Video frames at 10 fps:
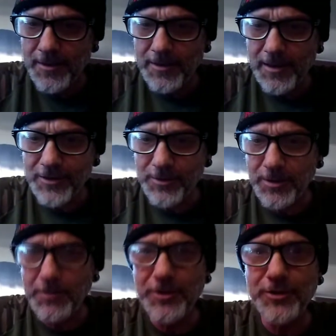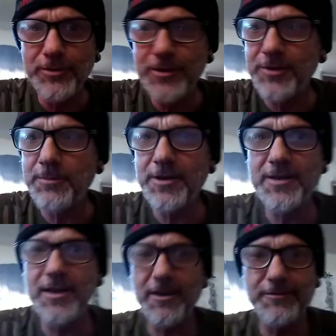Okay, so what I'm going to do is I'm going to
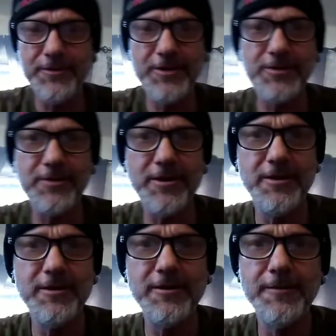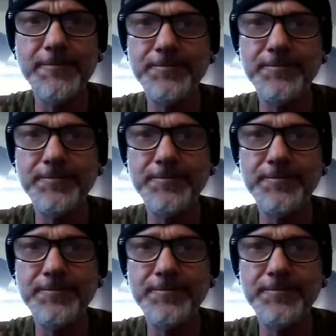take off this right here.